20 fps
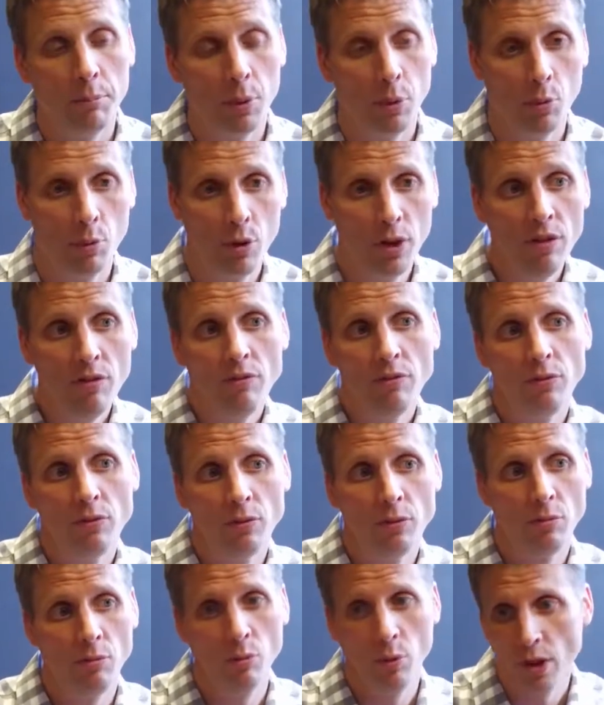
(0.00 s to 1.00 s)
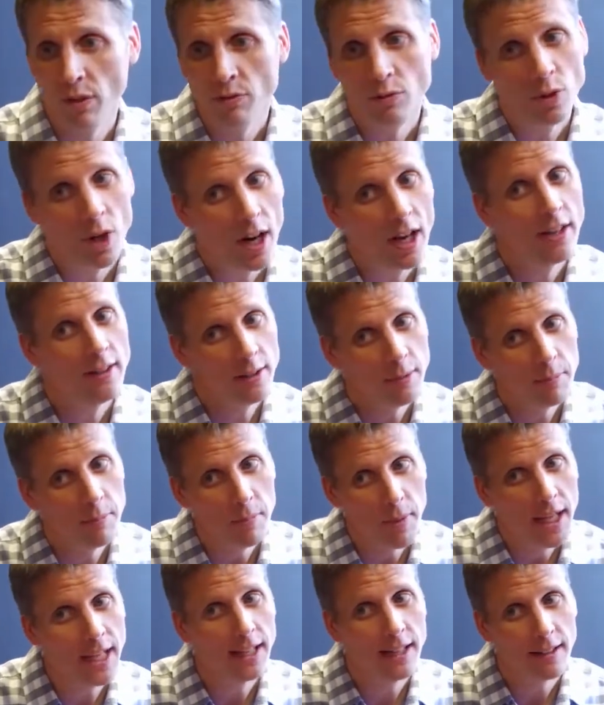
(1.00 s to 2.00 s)
we've tried to
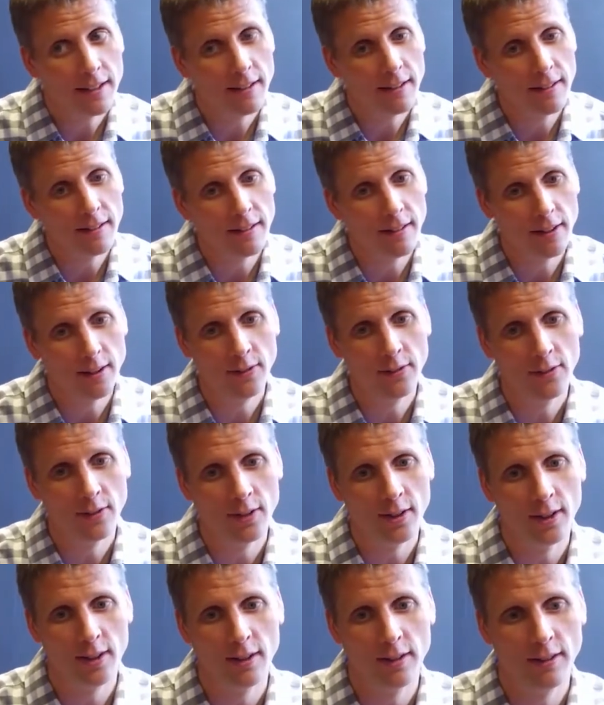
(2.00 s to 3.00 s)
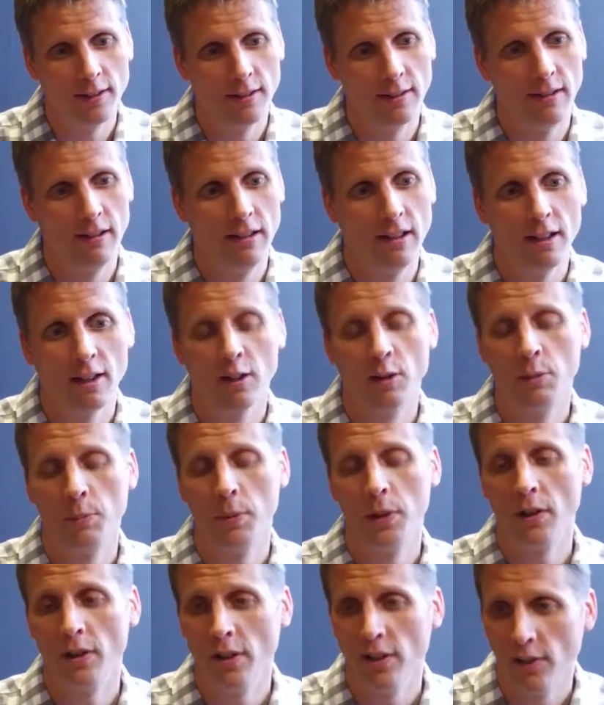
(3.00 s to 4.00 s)
make this an
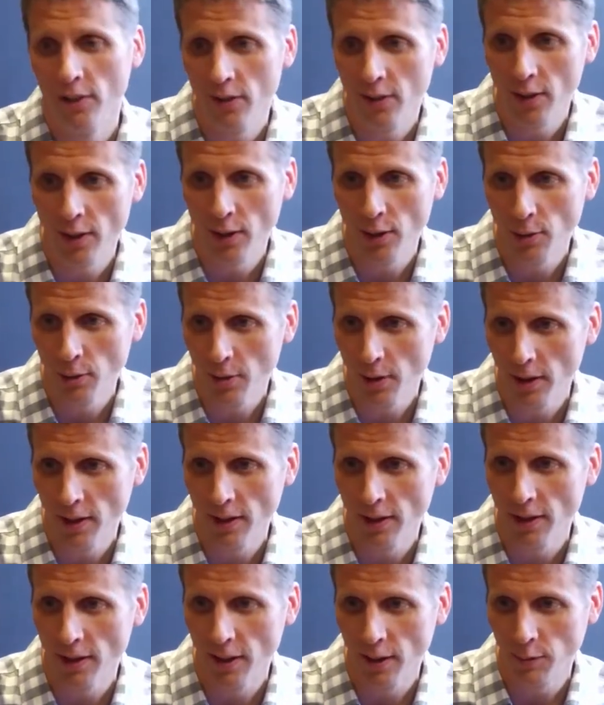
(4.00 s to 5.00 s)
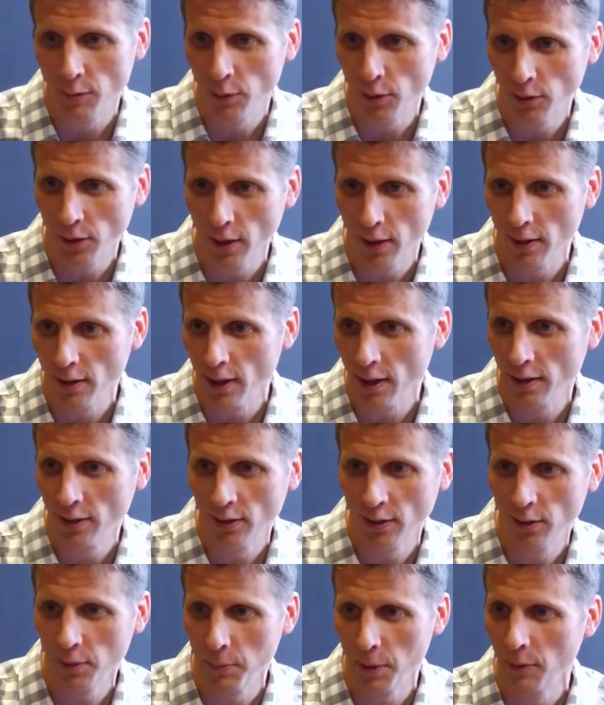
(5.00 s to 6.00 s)
experience that you can, if you say the
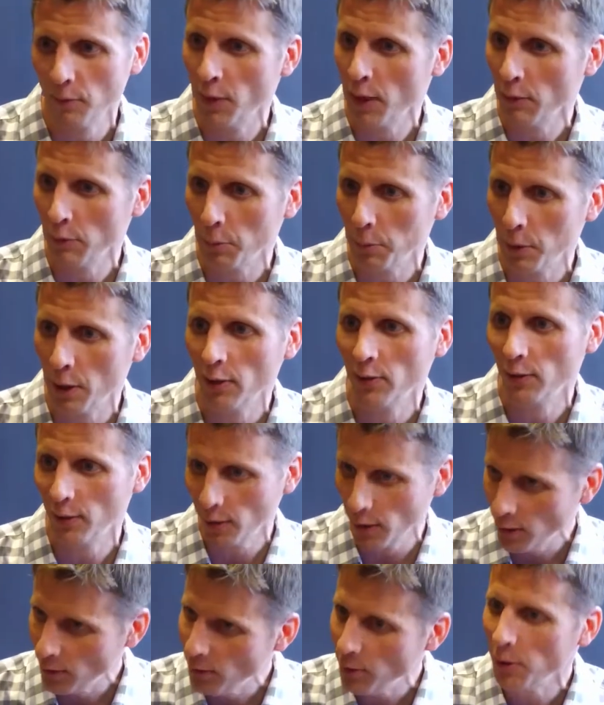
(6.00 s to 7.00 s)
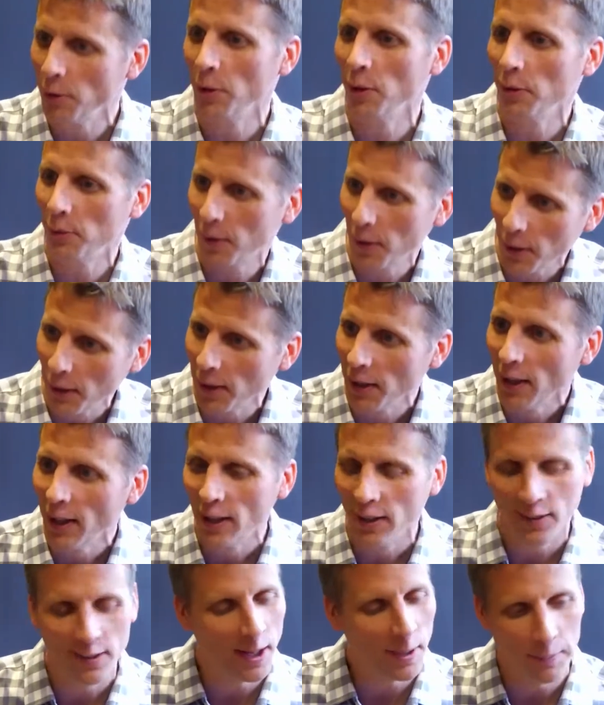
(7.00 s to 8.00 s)
dentist isn't my favorite place, at least you're going to say
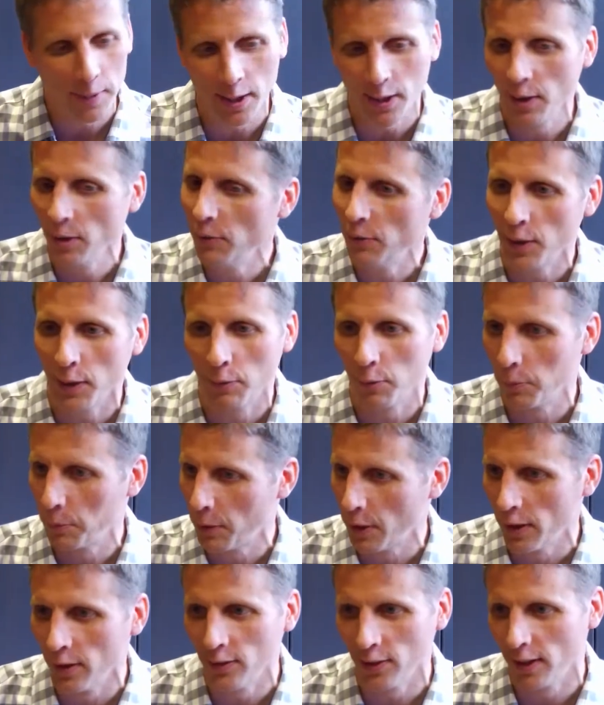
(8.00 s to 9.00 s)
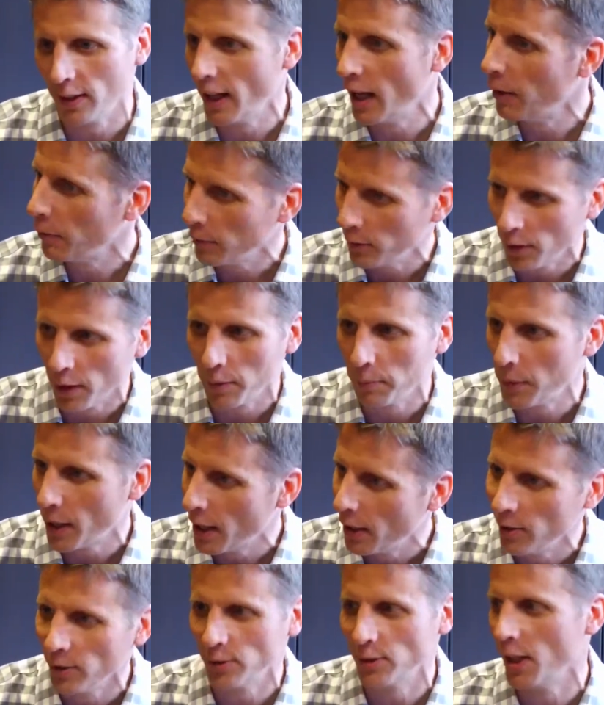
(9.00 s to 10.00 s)
it's not my least favorite place, and that was on
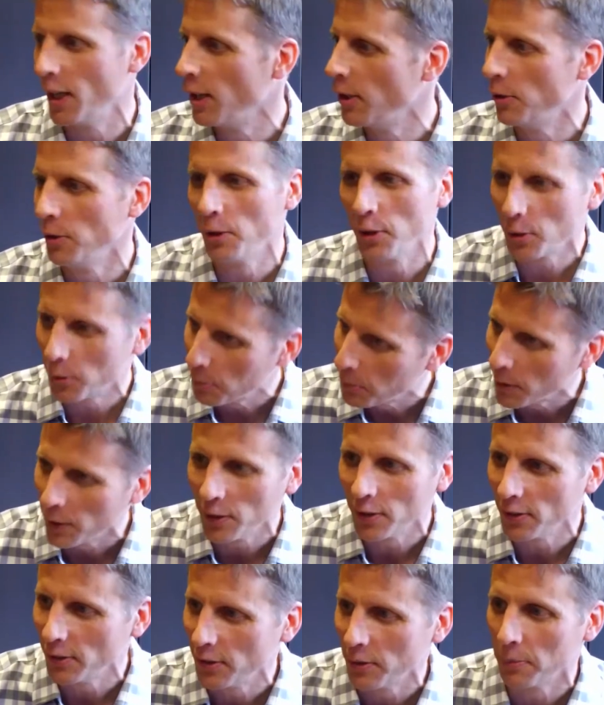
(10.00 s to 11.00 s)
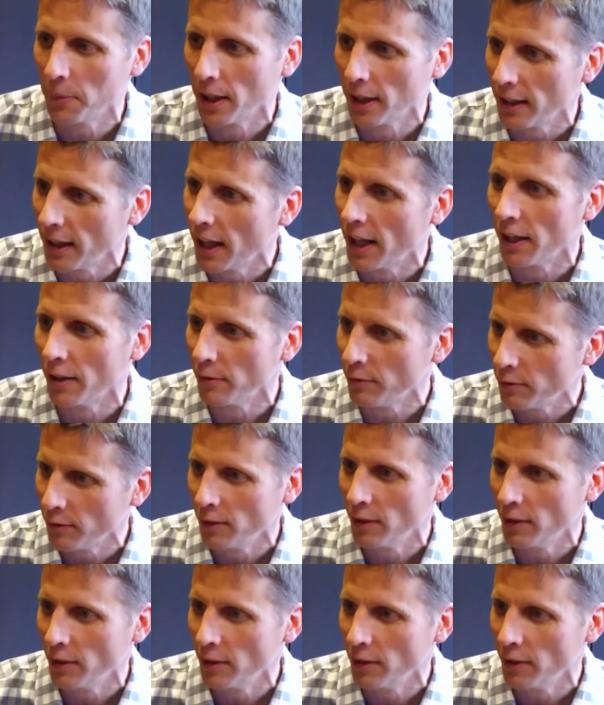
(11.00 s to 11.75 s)
balance a good experience in my life.